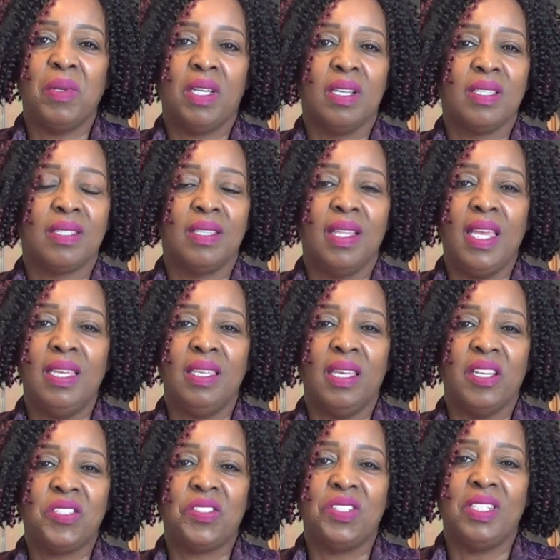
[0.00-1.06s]
because late
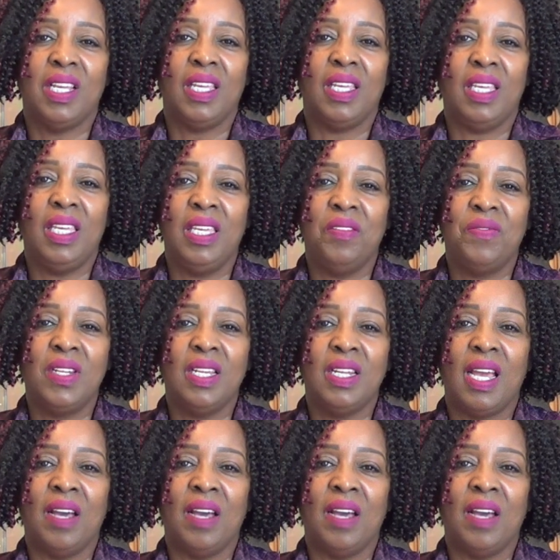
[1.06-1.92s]
yesterday evening,